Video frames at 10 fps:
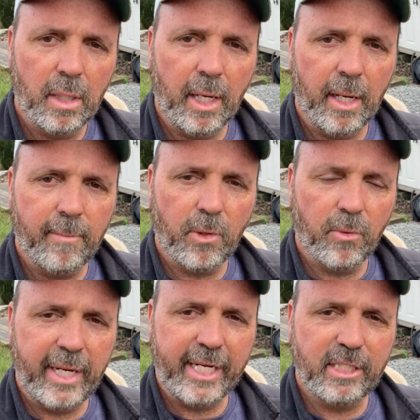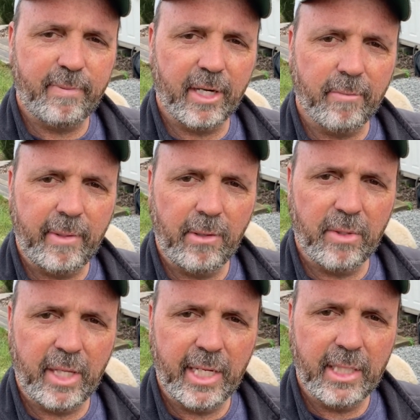I'm going to experiment with
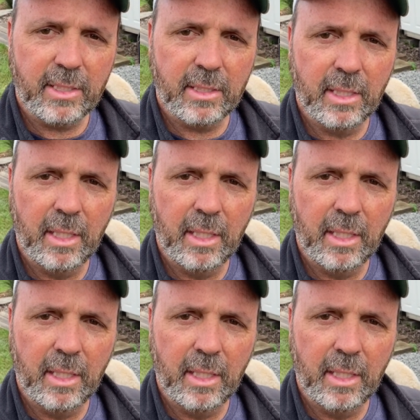this.